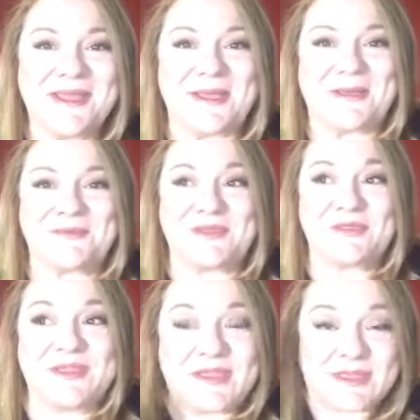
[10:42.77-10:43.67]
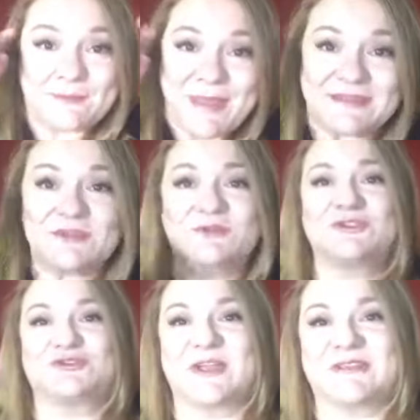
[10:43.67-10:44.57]
They're thinking mental
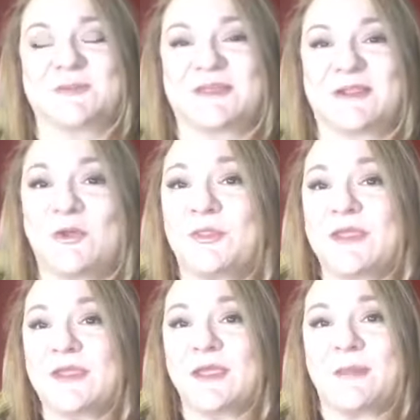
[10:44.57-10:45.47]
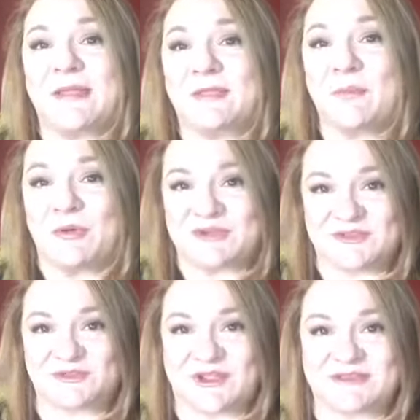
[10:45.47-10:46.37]
stress, but they're not thinking about the body
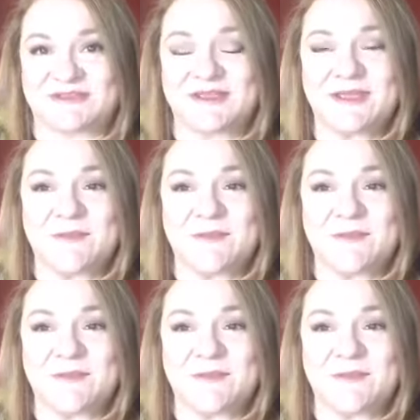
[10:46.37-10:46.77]
stress,